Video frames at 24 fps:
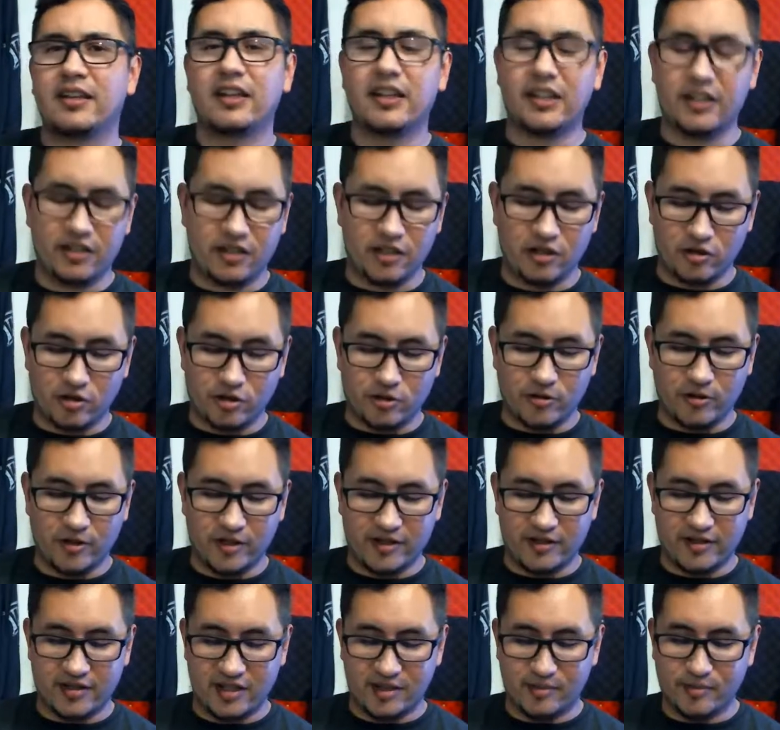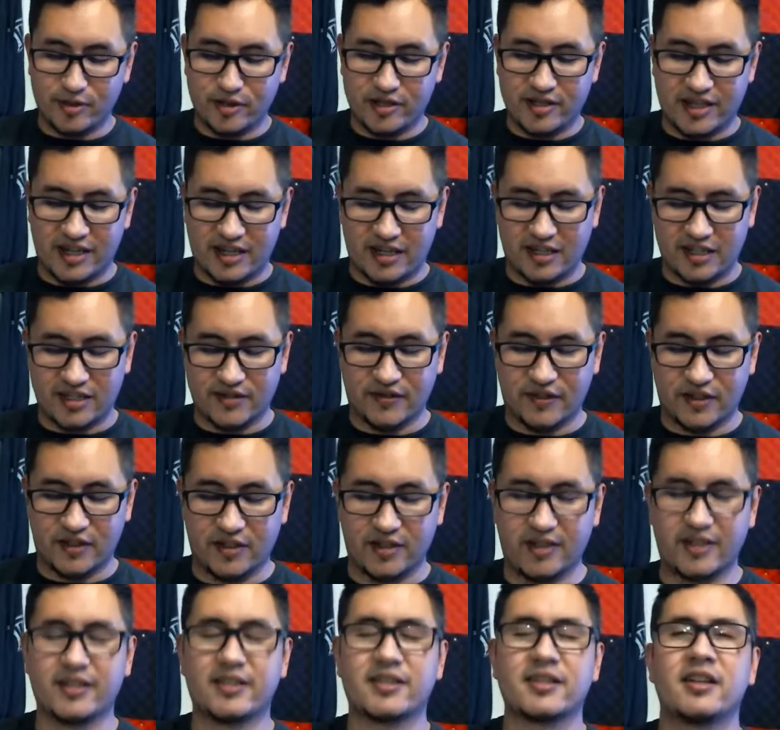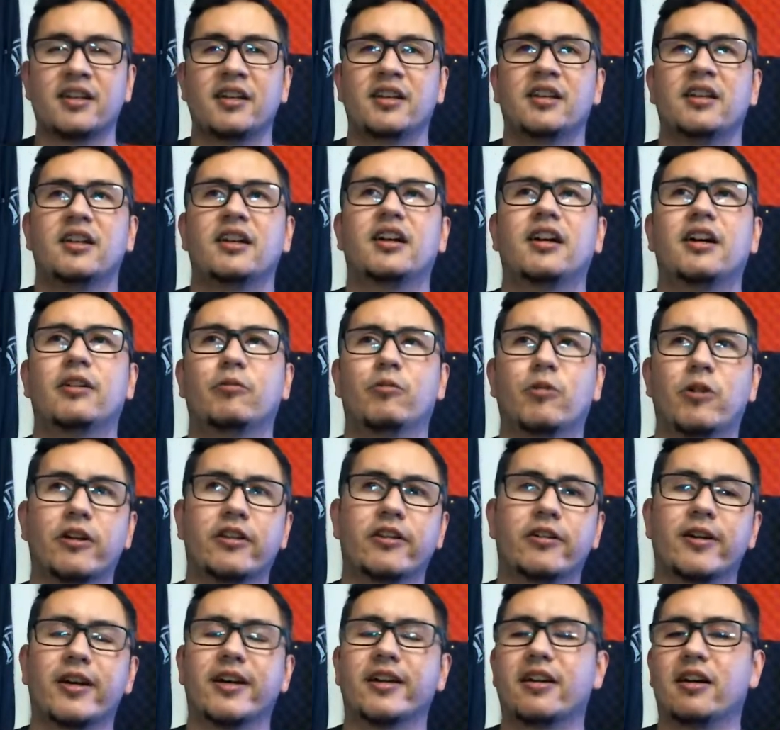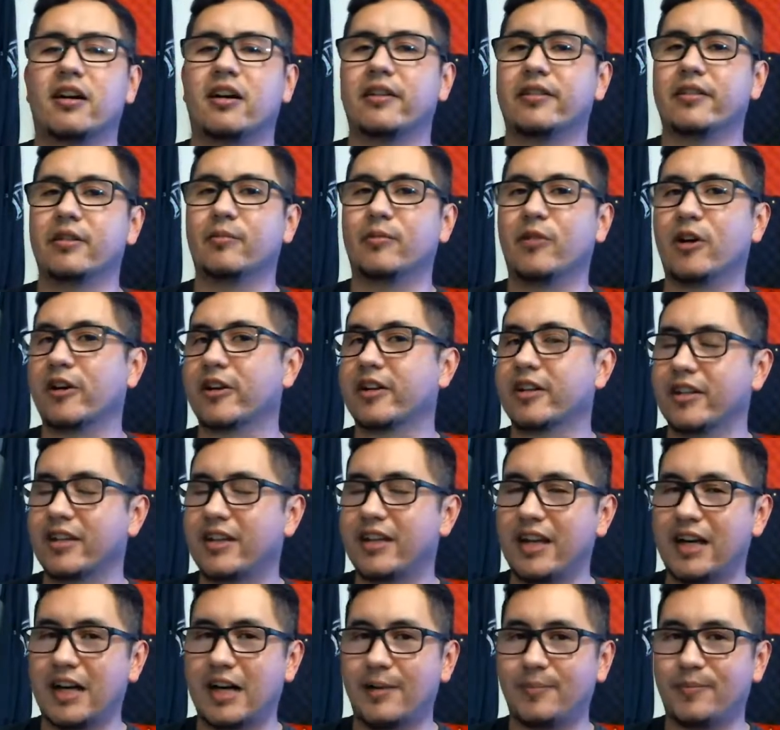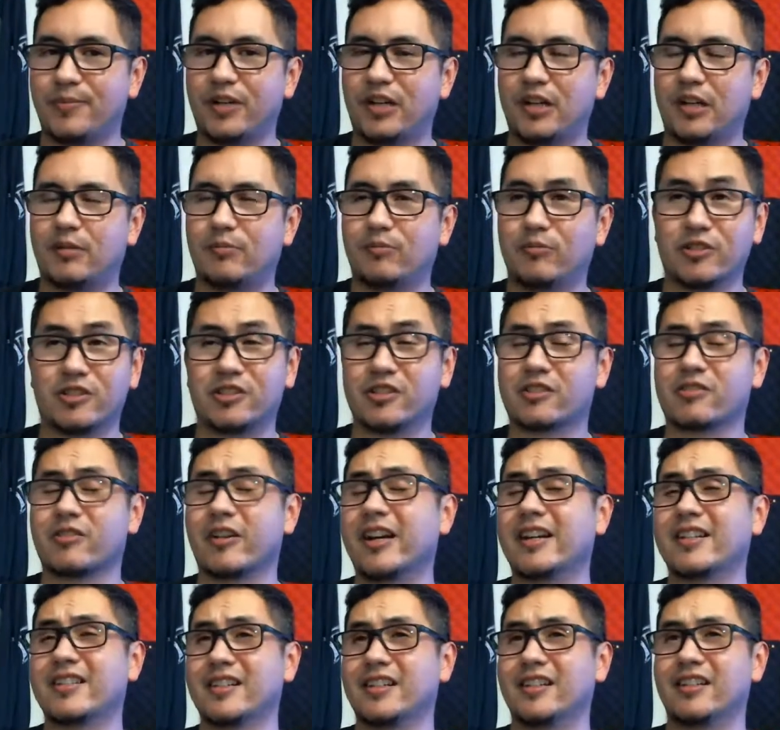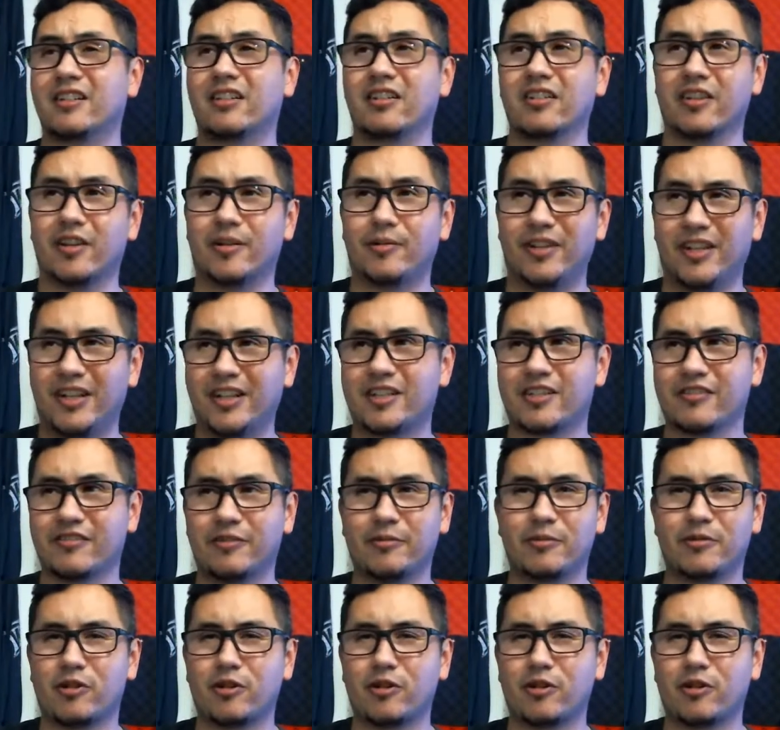and Dogecoin is number 10 as far as where they're at on the market cap, which is crazy. That each of them